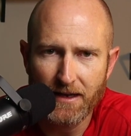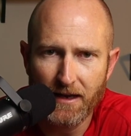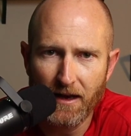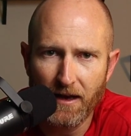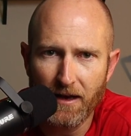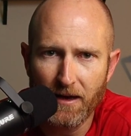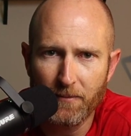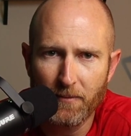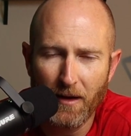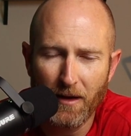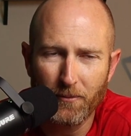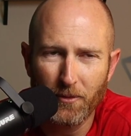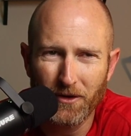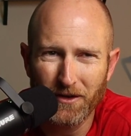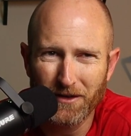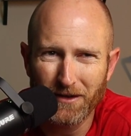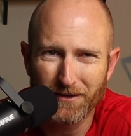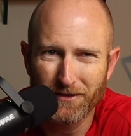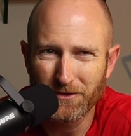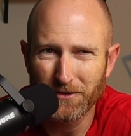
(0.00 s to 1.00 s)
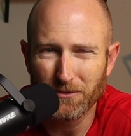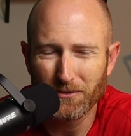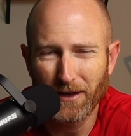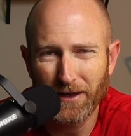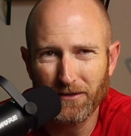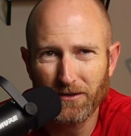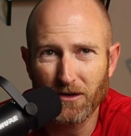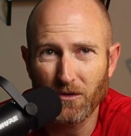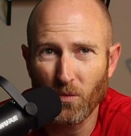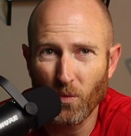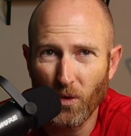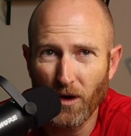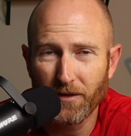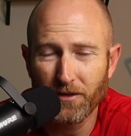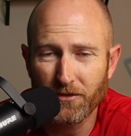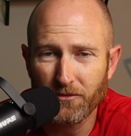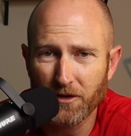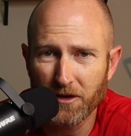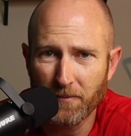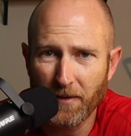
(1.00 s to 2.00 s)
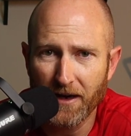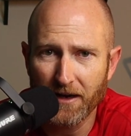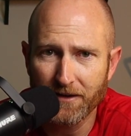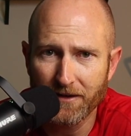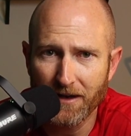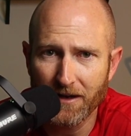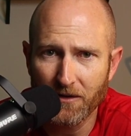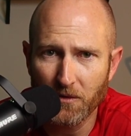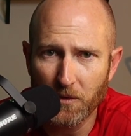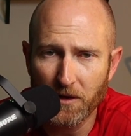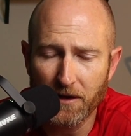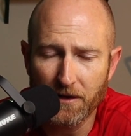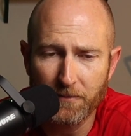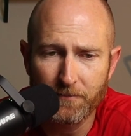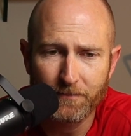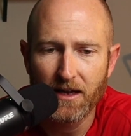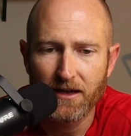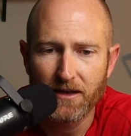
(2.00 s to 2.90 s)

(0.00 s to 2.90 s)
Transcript: I'm only going to do, I think, 1 3 mile day a week.